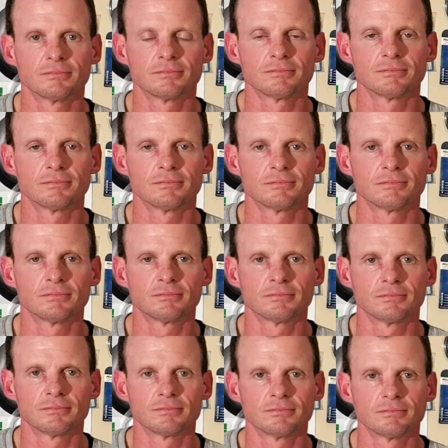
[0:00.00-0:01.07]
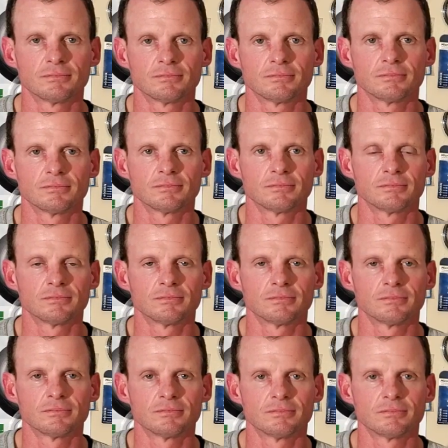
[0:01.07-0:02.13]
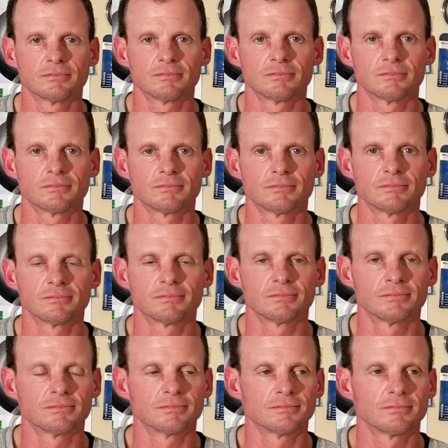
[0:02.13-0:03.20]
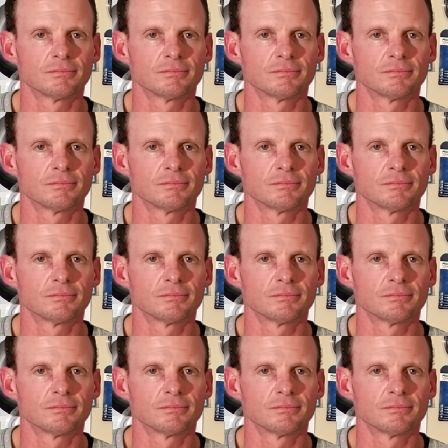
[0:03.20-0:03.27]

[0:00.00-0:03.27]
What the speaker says: (not speaking)